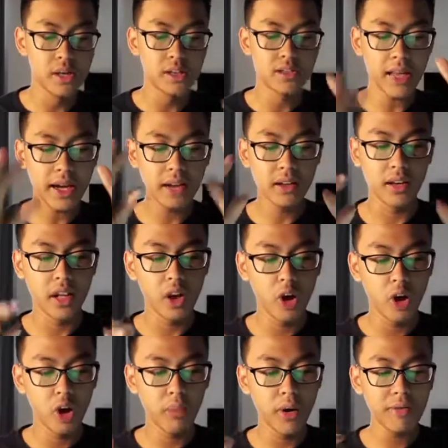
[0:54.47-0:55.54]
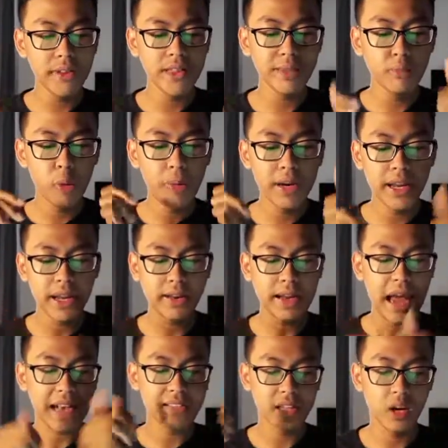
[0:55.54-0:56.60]
Secondly, we believe that the moment they
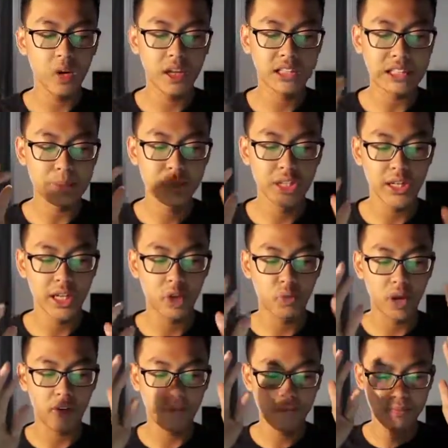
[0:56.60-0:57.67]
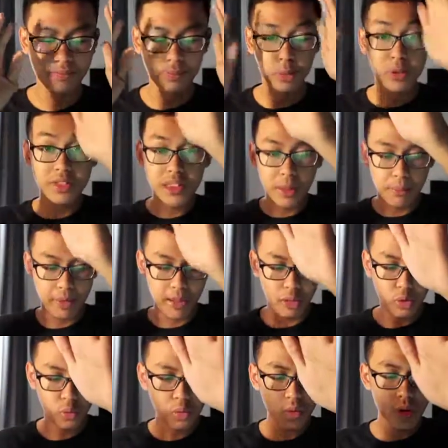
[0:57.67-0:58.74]
can excel on the subject that we have put them
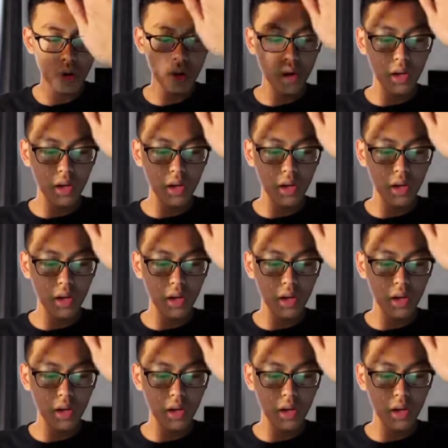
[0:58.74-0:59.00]
into,